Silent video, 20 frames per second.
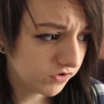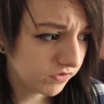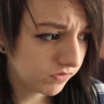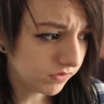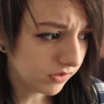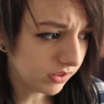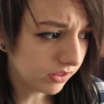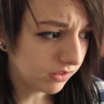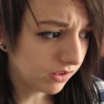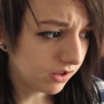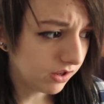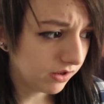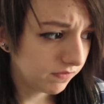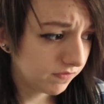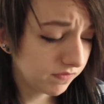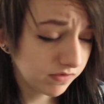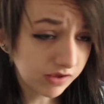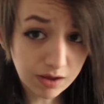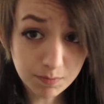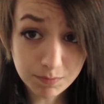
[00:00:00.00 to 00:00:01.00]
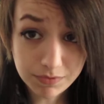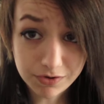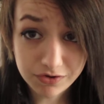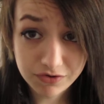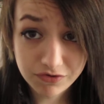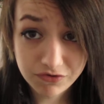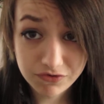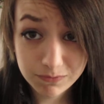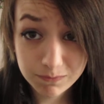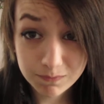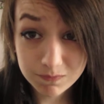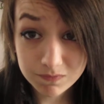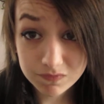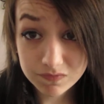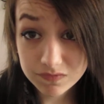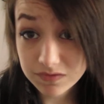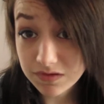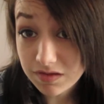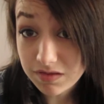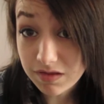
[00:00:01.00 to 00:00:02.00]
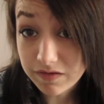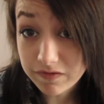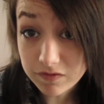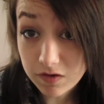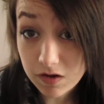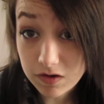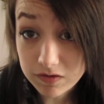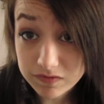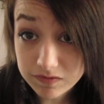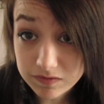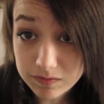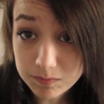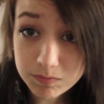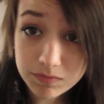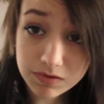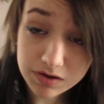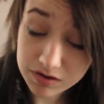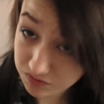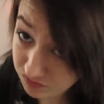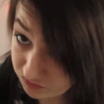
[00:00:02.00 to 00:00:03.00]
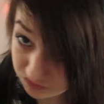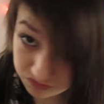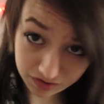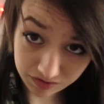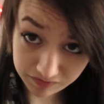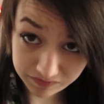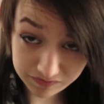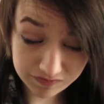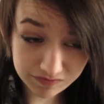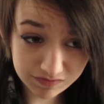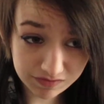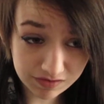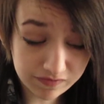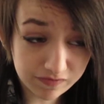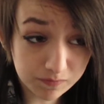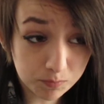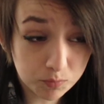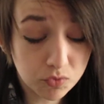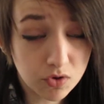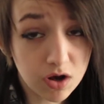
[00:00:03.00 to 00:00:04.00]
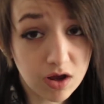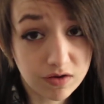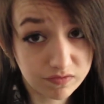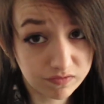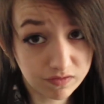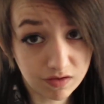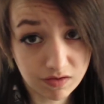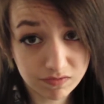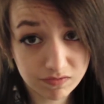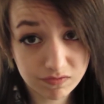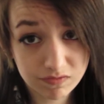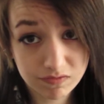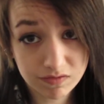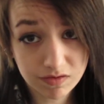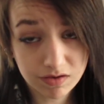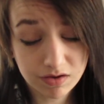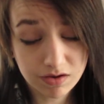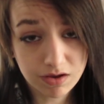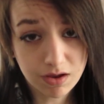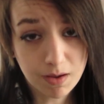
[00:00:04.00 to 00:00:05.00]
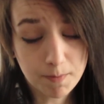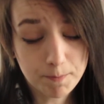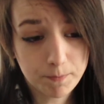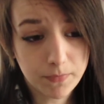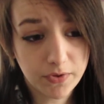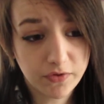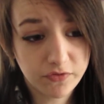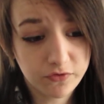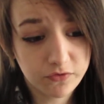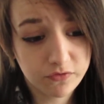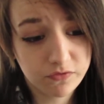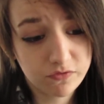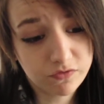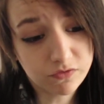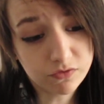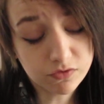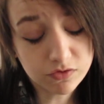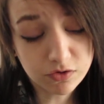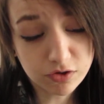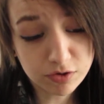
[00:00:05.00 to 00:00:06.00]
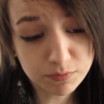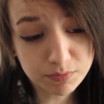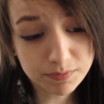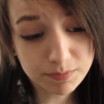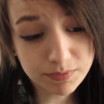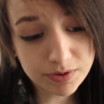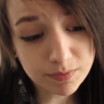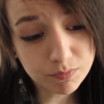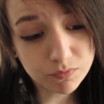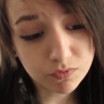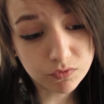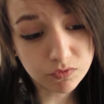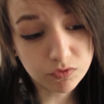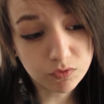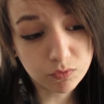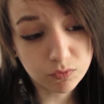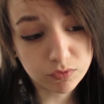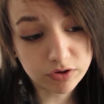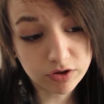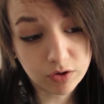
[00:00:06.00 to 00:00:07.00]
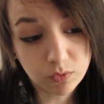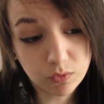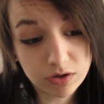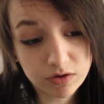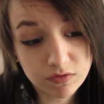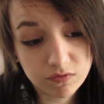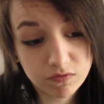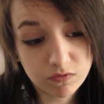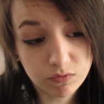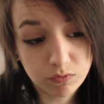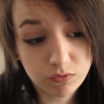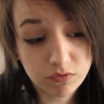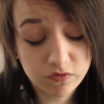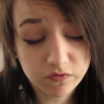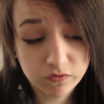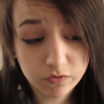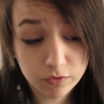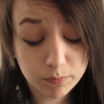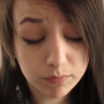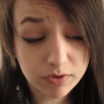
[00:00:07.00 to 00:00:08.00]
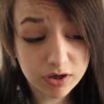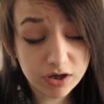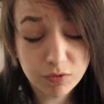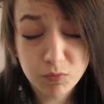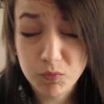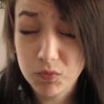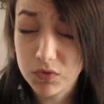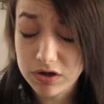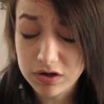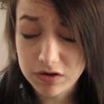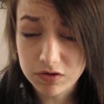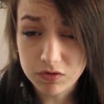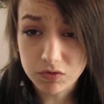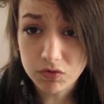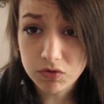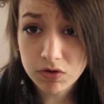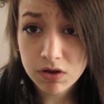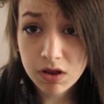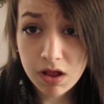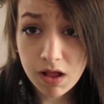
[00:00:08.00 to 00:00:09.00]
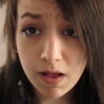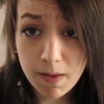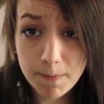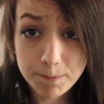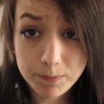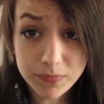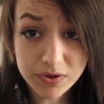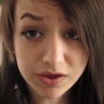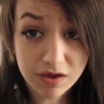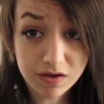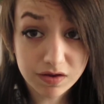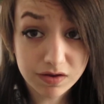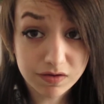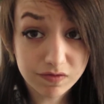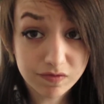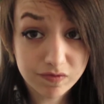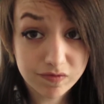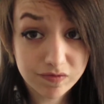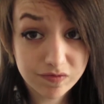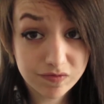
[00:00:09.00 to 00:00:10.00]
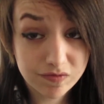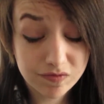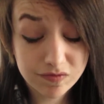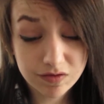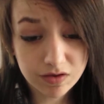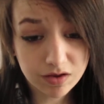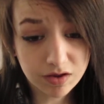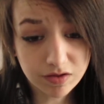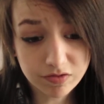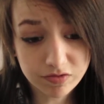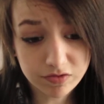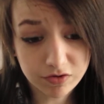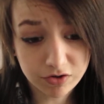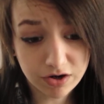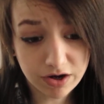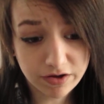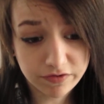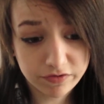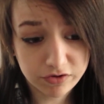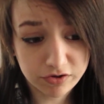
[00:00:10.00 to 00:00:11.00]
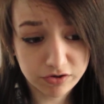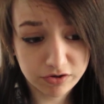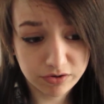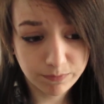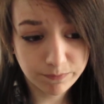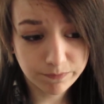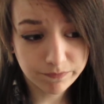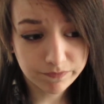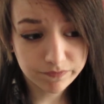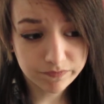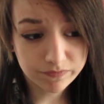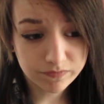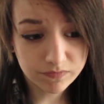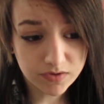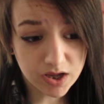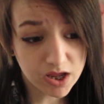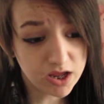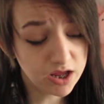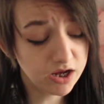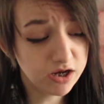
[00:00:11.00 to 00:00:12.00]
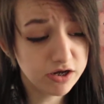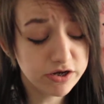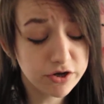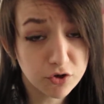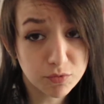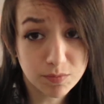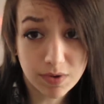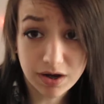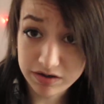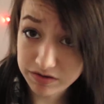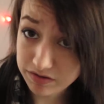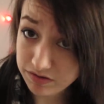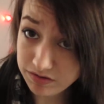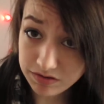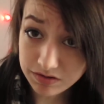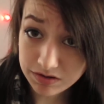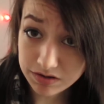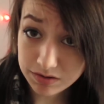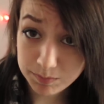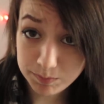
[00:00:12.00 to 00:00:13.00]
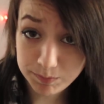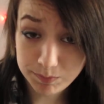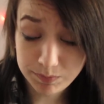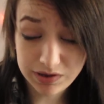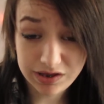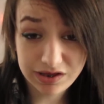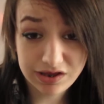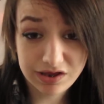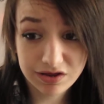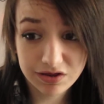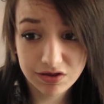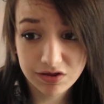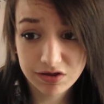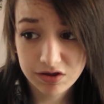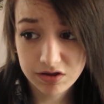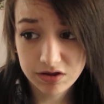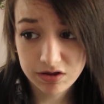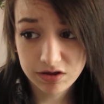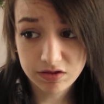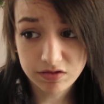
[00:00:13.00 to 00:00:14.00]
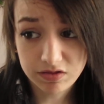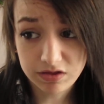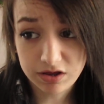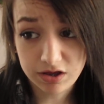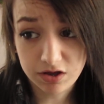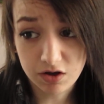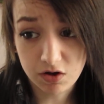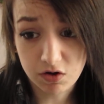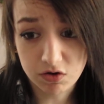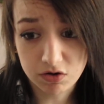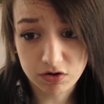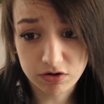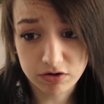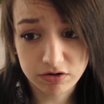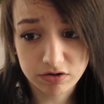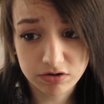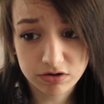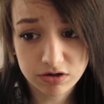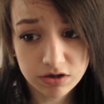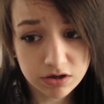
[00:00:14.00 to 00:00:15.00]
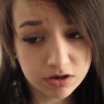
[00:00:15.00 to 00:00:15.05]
legalized gay marriage. And that's awesome. It's a process. But there's still going to be people who are going to discriminate and ridicule because they're either A, narrow-minded, B, they are...